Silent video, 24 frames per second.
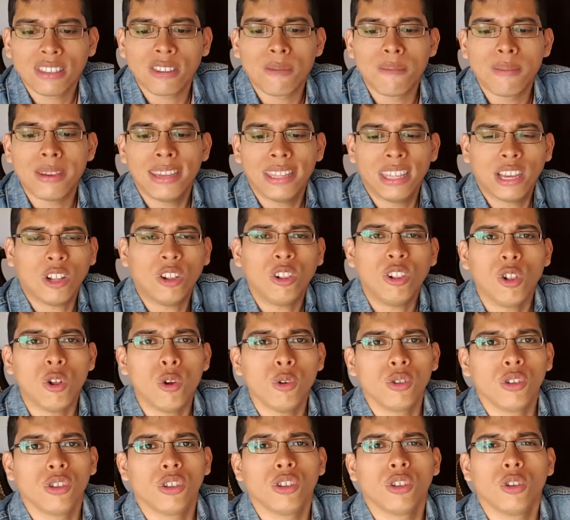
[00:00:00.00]
to me the
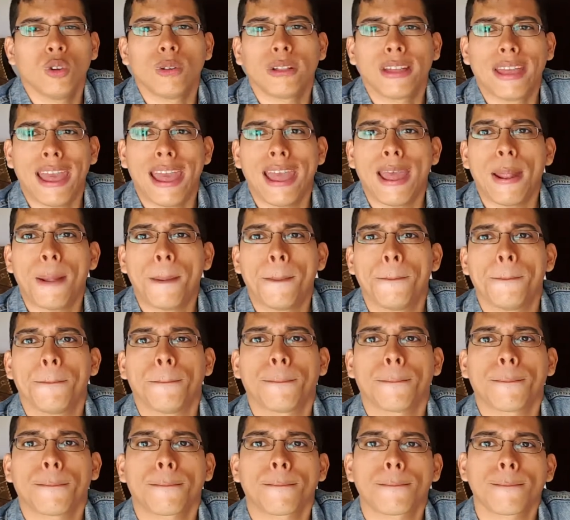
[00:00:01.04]
closest you'll get,
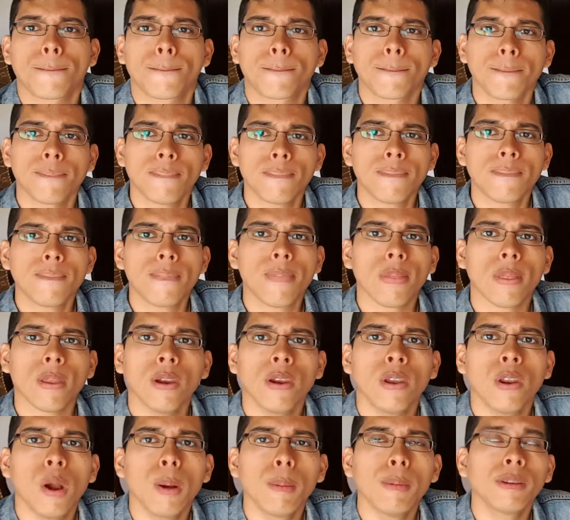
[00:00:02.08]

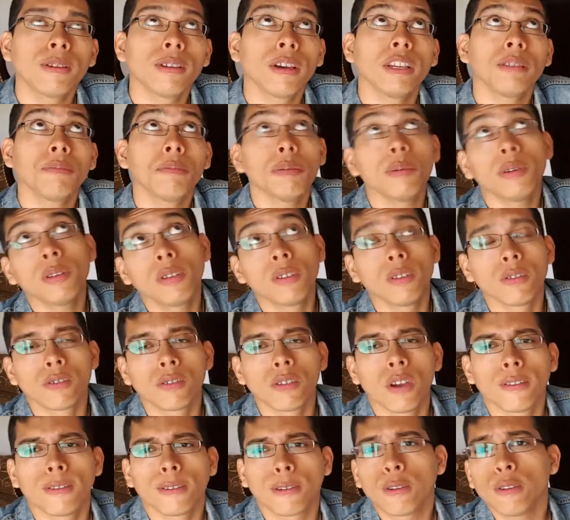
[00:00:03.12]
you know, besides maybe another
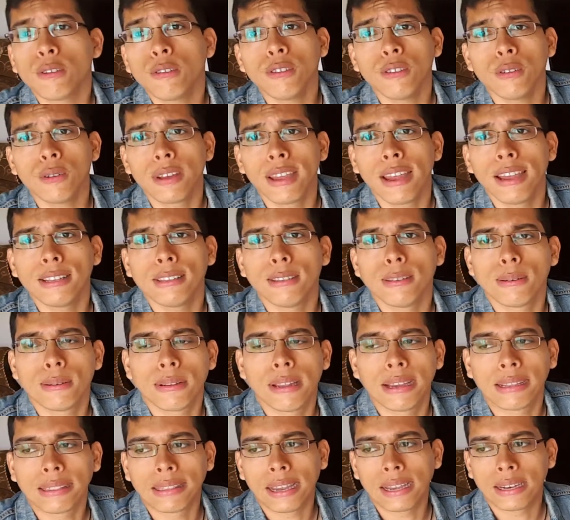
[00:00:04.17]
song, the closest you'll get to
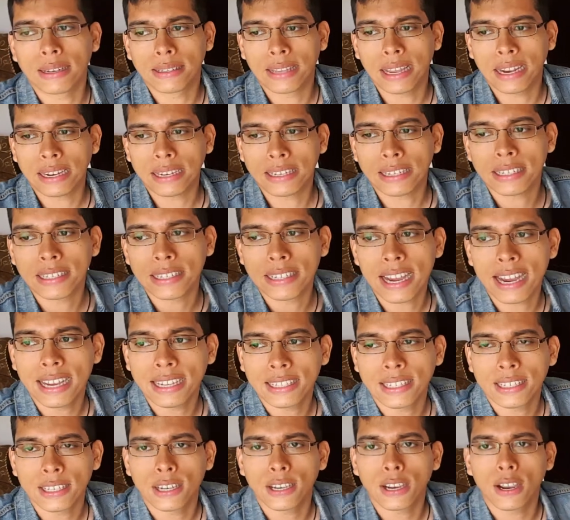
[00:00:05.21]
like that
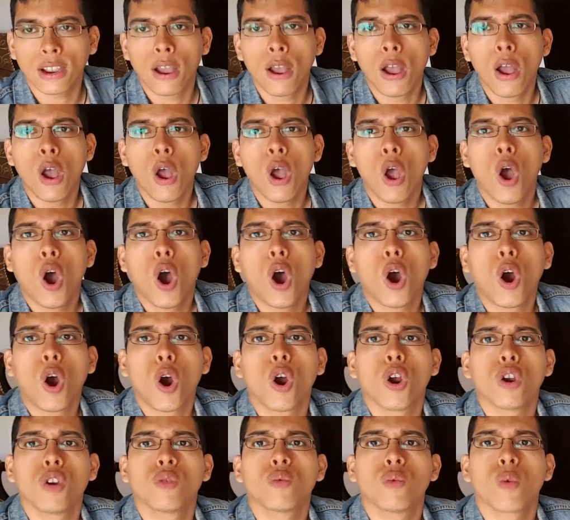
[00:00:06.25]
classic
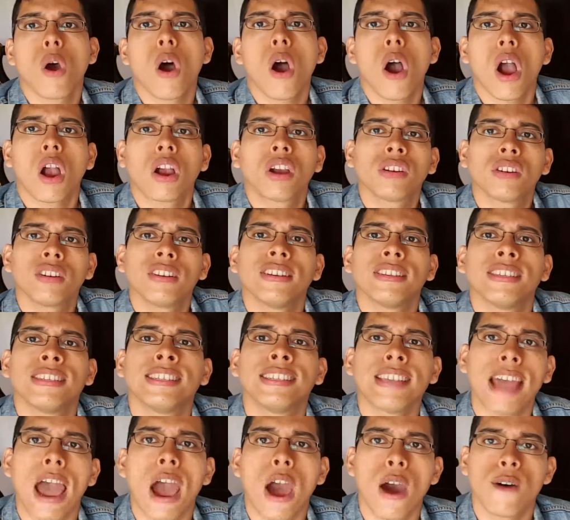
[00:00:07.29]
hard rock
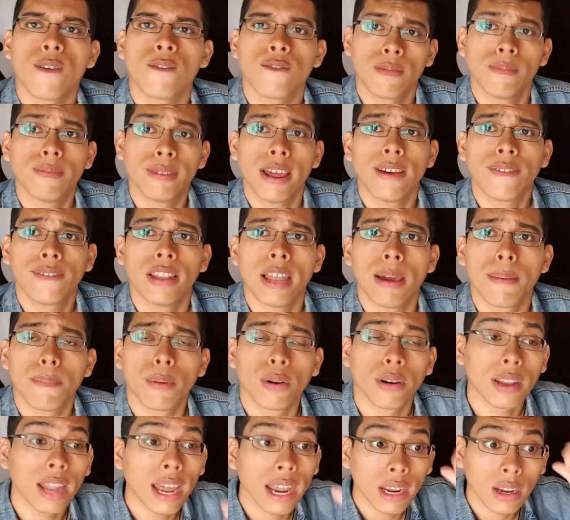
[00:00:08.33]
sound from Def
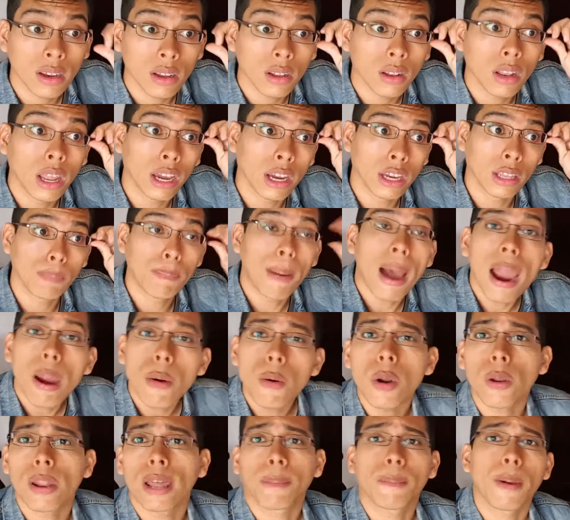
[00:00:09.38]
Leppard, like a
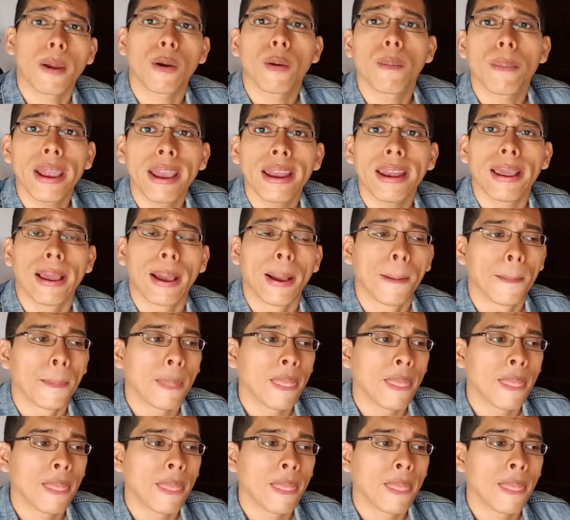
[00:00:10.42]
Pyro, like Pyromania.